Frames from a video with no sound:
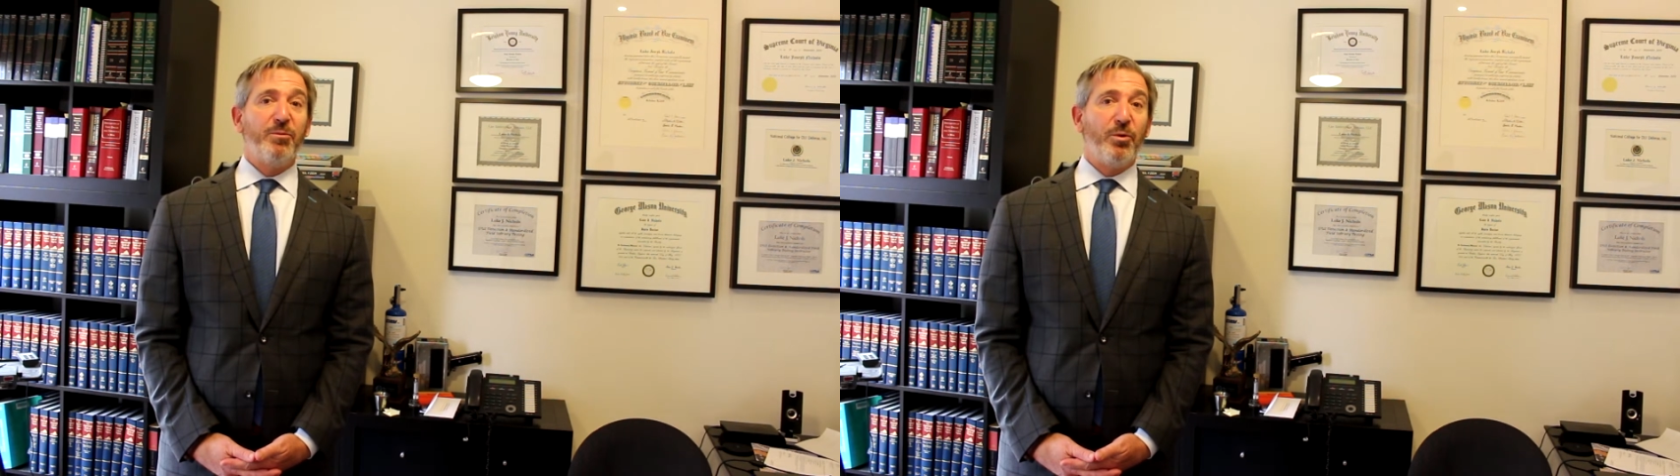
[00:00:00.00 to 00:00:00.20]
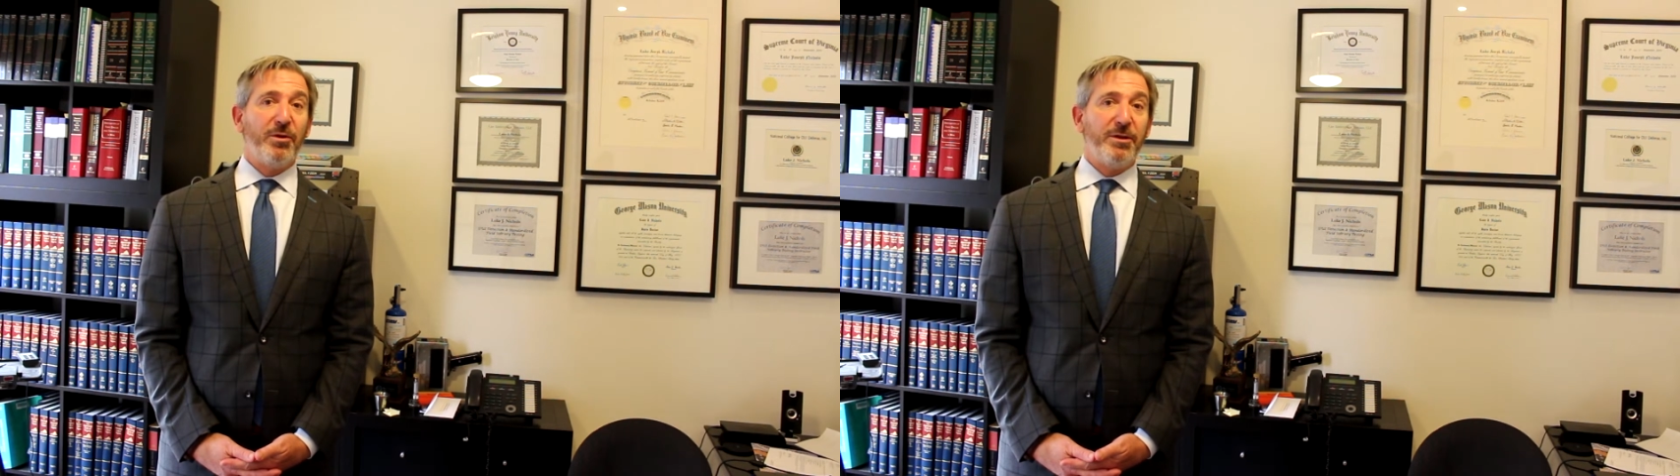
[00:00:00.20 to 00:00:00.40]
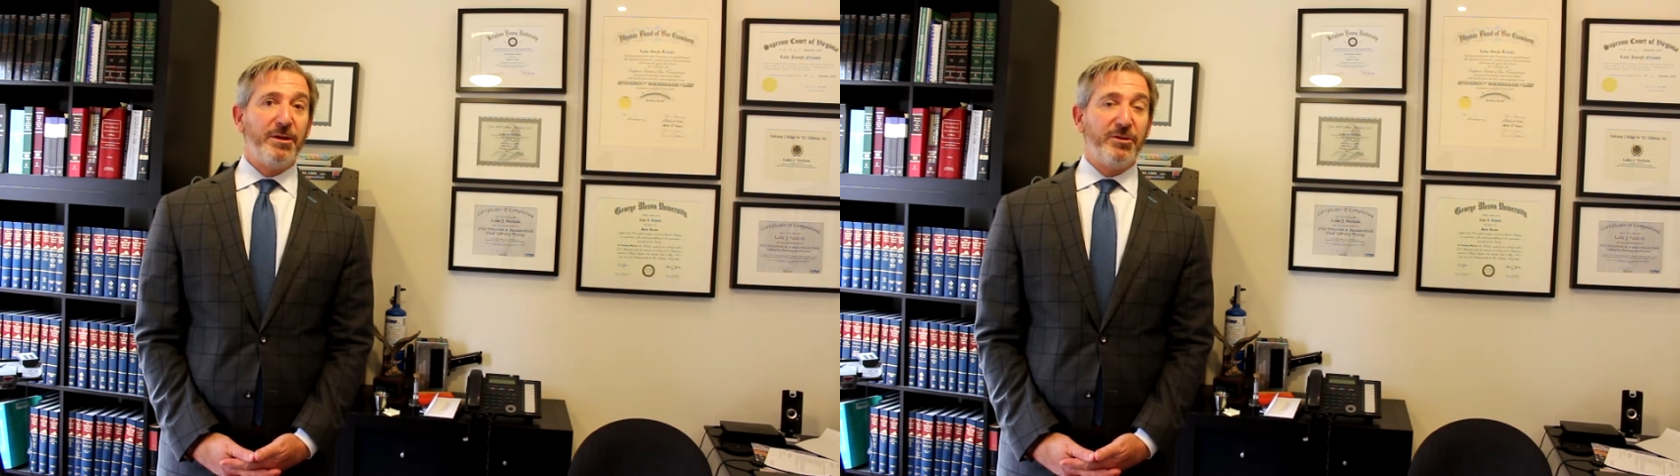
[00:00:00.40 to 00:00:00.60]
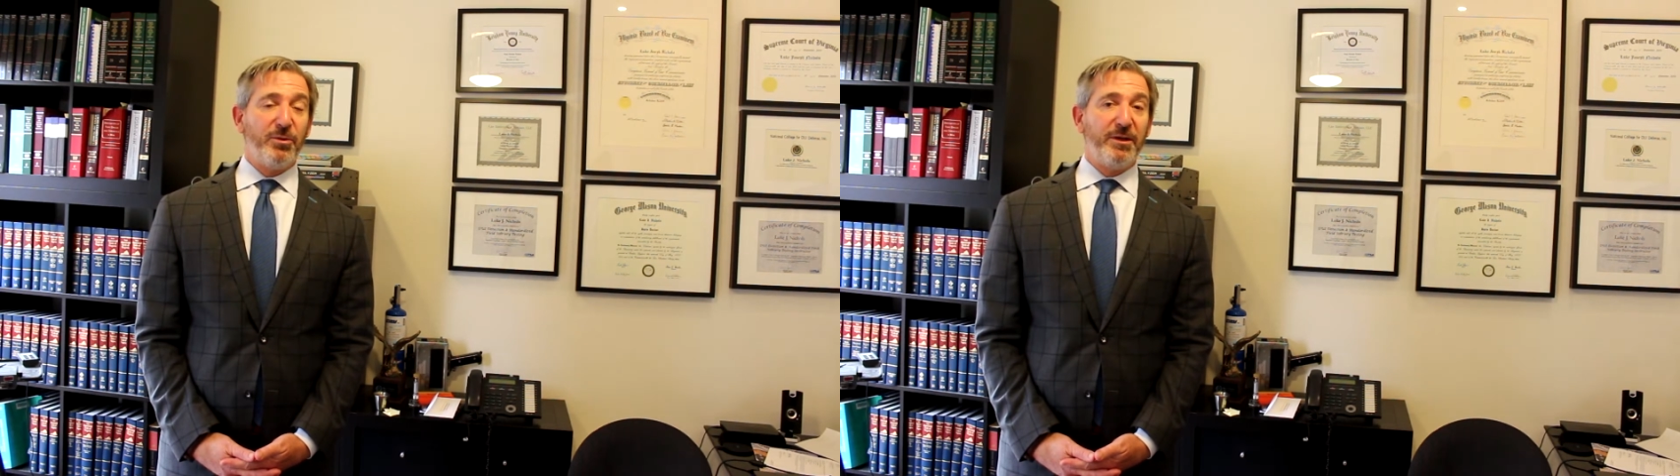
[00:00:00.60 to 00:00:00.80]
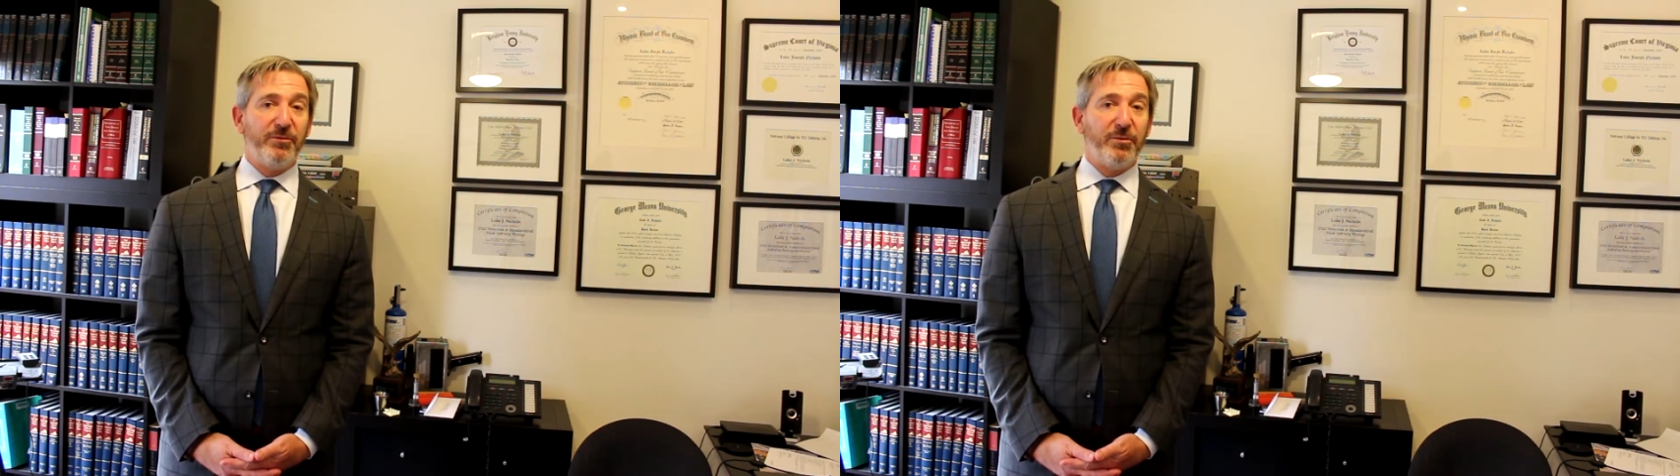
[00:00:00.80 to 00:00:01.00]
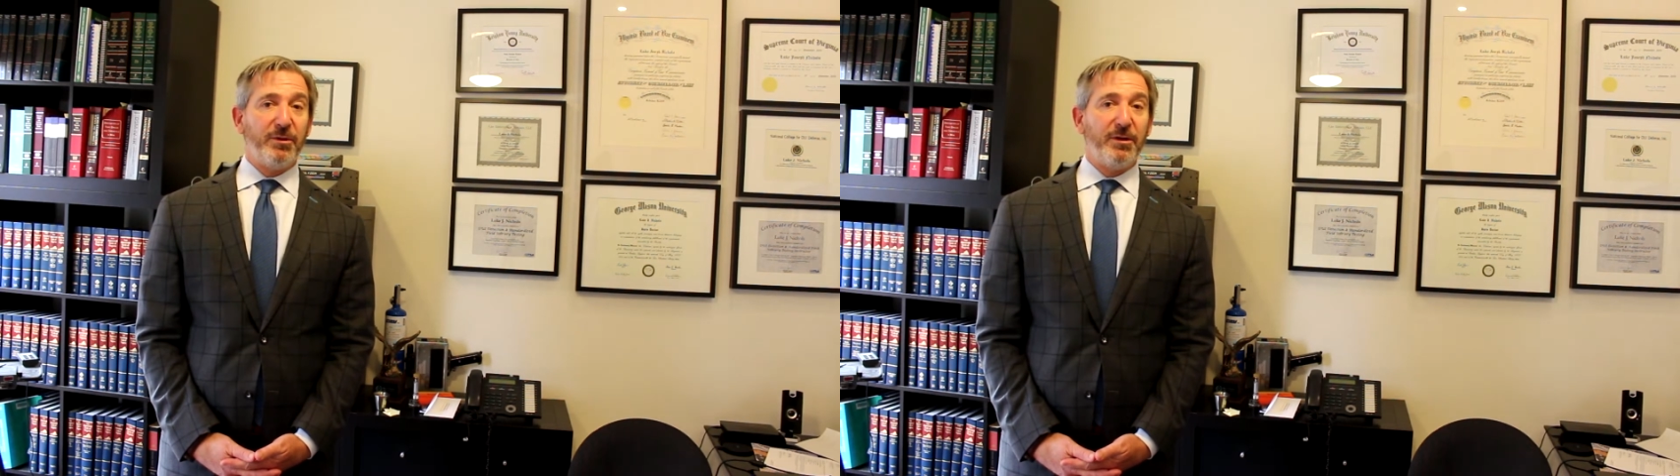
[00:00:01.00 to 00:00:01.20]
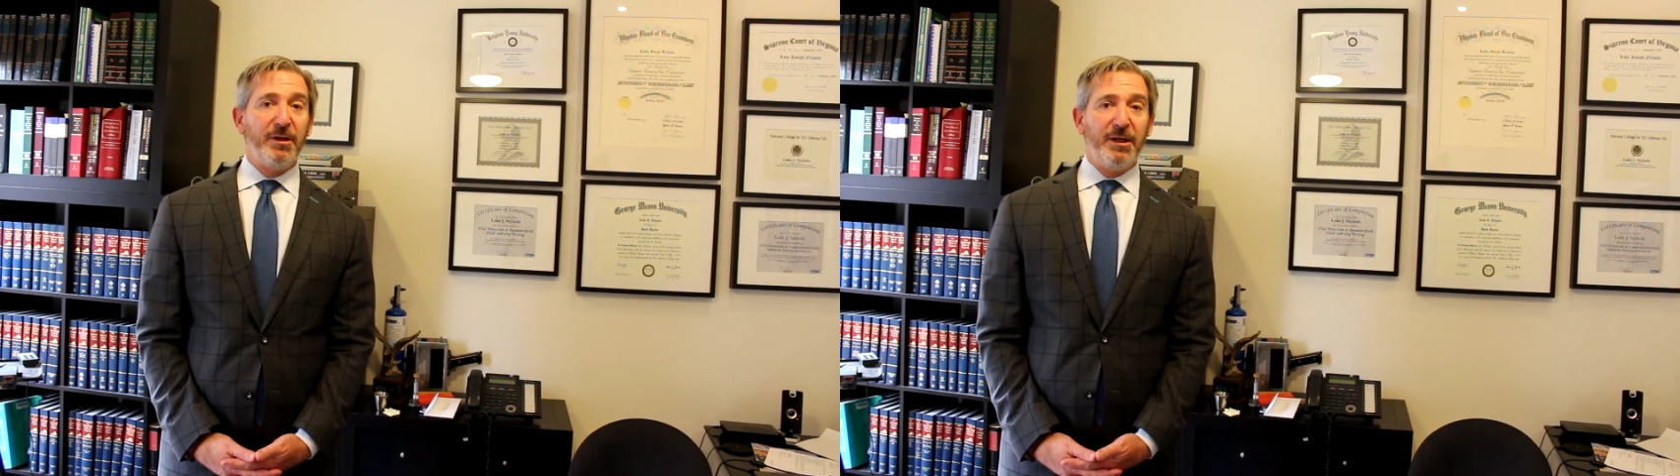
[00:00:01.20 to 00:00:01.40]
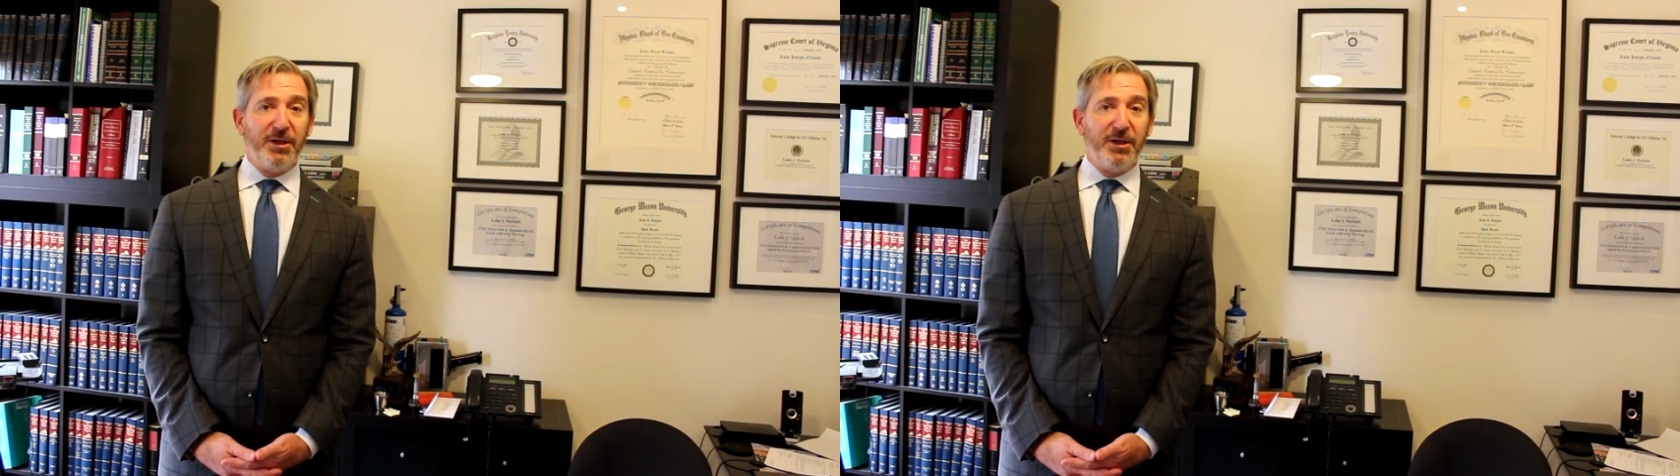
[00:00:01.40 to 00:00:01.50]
more than the 24